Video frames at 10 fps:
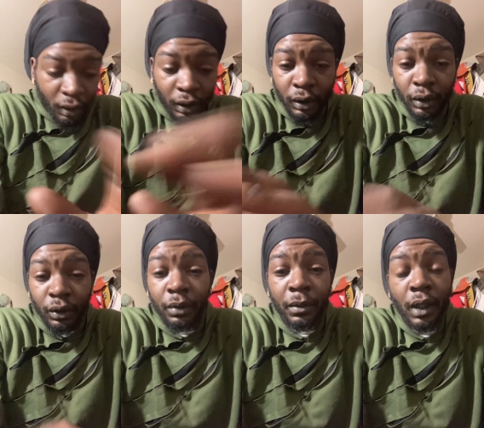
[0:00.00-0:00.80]

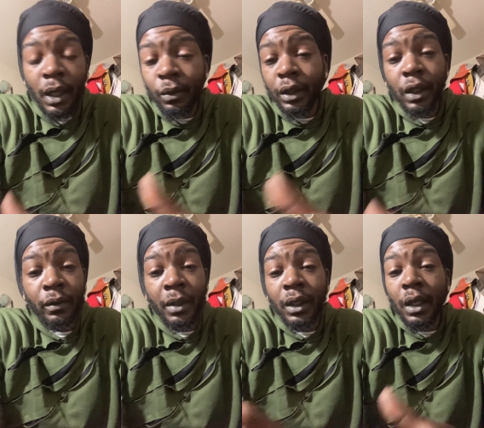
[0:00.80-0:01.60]
Excuse me. I would never
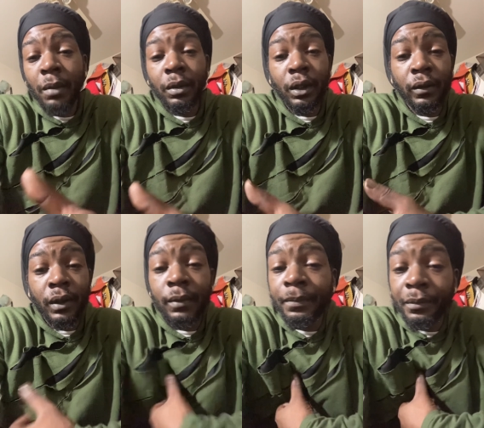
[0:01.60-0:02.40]
make y'all believe
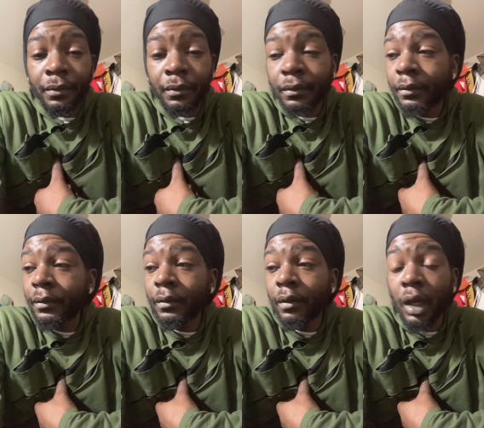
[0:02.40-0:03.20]
that
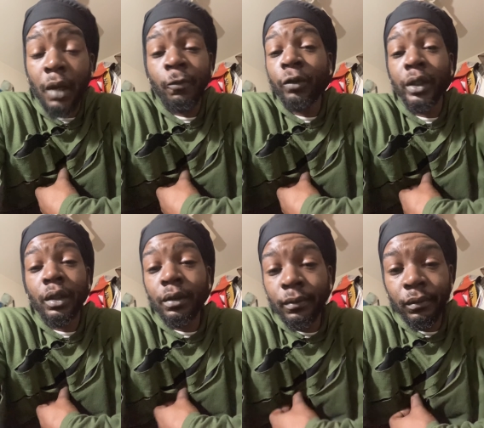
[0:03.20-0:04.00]
I'm
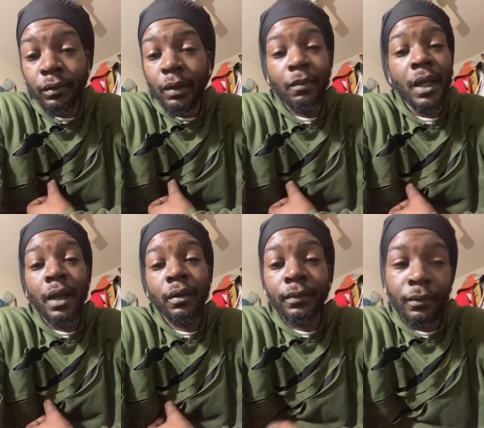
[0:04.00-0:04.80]
rich. I'm not.
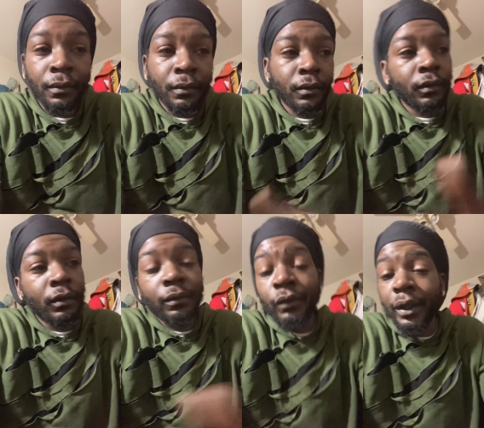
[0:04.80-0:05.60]

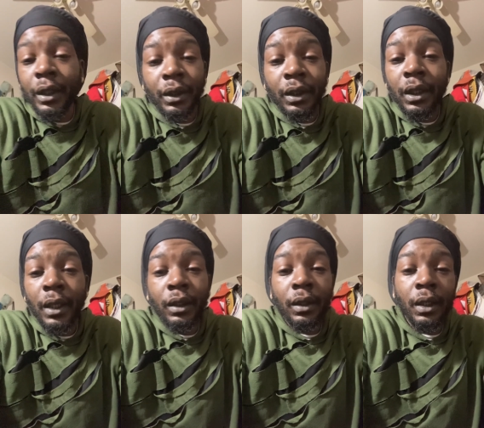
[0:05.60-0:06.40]
I'm working just
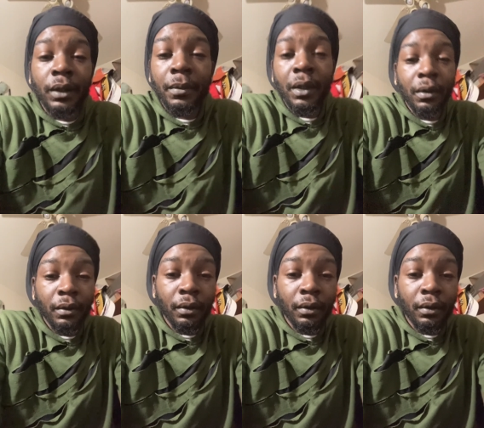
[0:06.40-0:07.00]
like the next man.